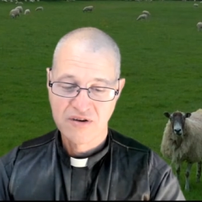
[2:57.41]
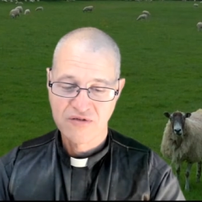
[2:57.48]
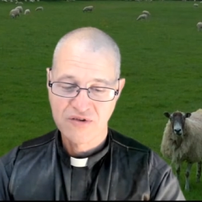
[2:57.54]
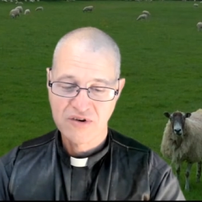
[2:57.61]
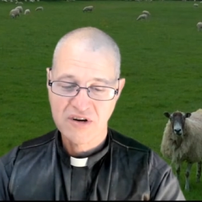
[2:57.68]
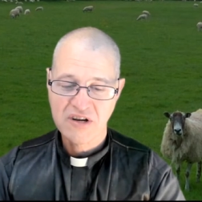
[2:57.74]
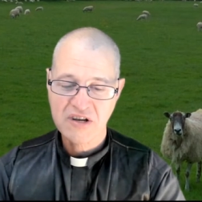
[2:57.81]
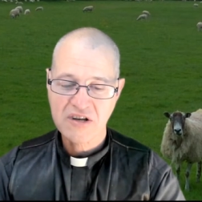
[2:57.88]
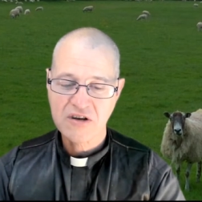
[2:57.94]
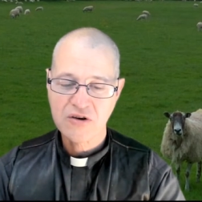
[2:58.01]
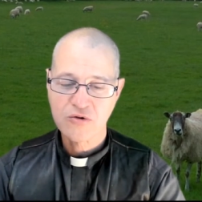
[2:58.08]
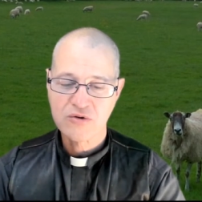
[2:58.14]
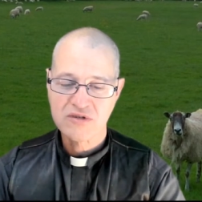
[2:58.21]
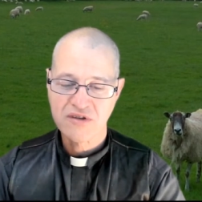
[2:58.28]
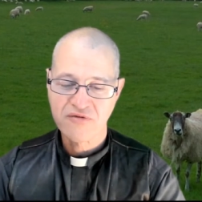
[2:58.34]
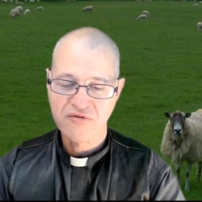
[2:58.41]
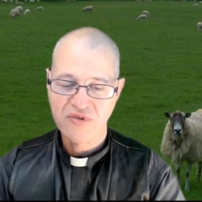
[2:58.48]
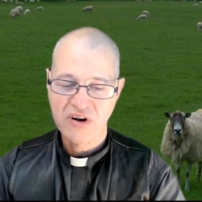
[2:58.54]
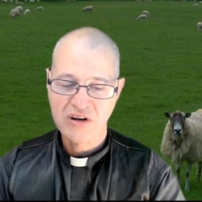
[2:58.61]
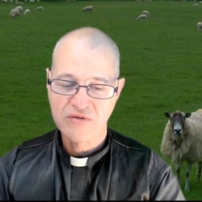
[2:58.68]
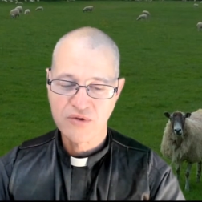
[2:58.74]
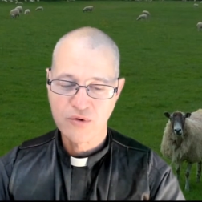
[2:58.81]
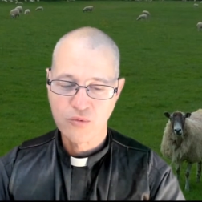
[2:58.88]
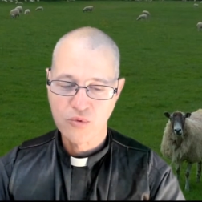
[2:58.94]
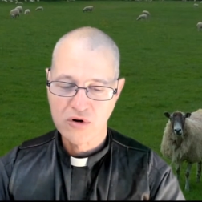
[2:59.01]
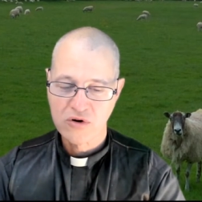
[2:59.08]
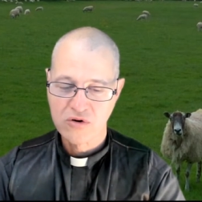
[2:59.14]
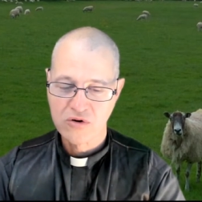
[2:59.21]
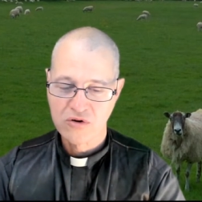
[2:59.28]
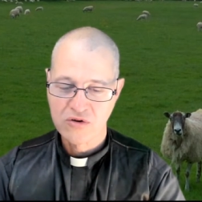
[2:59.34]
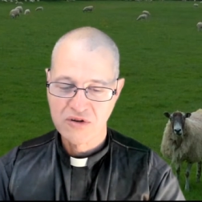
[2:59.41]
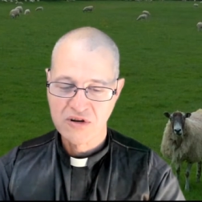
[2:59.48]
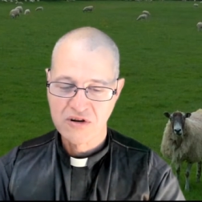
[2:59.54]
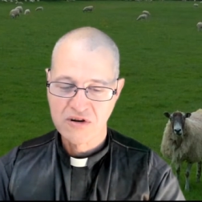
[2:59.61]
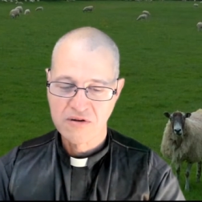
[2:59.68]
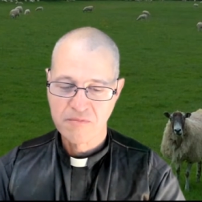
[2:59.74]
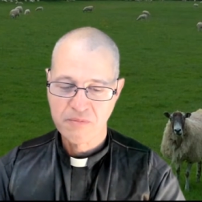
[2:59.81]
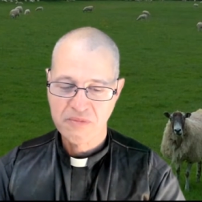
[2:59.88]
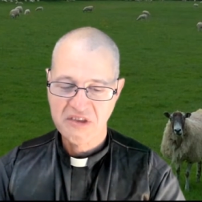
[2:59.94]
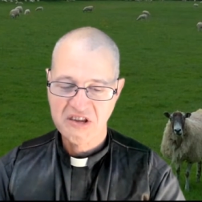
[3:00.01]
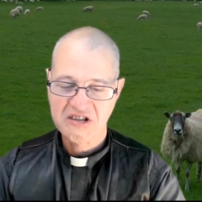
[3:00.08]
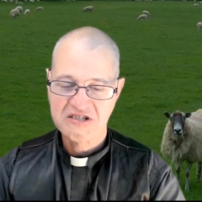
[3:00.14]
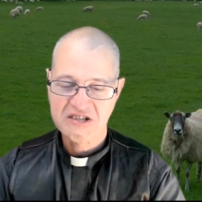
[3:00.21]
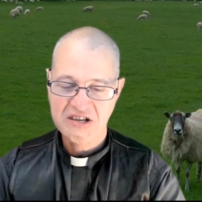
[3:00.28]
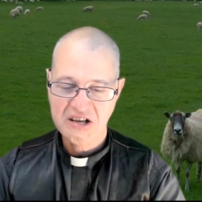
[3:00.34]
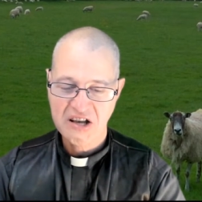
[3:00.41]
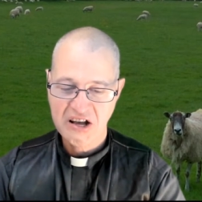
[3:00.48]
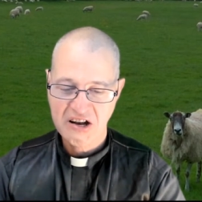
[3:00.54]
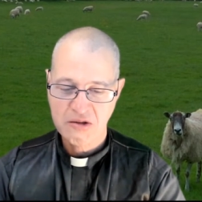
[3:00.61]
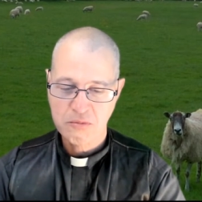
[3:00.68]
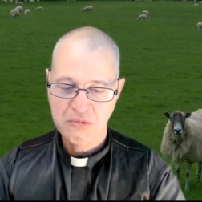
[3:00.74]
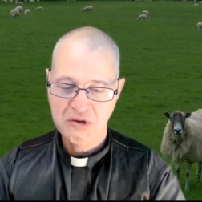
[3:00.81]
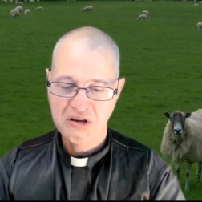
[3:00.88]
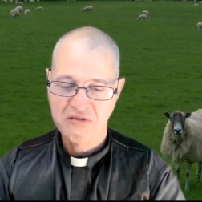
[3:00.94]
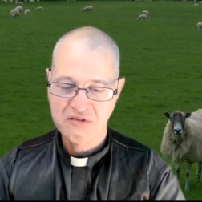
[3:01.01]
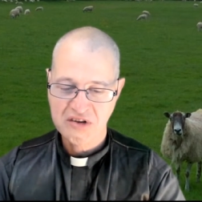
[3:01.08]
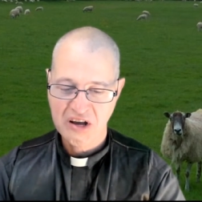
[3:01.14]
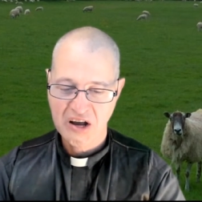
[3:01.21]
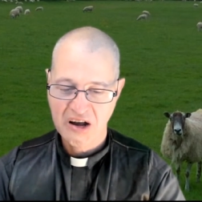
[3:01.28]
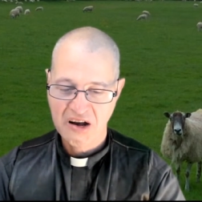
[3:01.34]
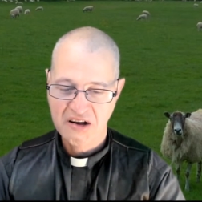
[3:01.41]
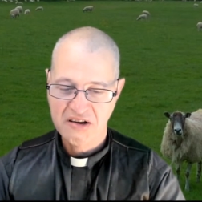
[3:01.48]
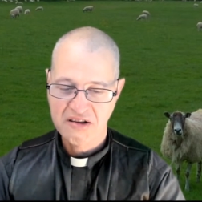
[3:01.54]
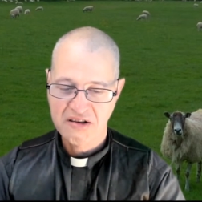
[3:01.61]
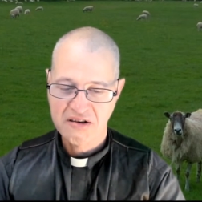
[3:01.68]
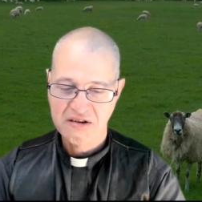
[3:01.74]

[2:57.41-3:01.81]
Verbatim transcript: for he who is the friend of the world is the enemy of God.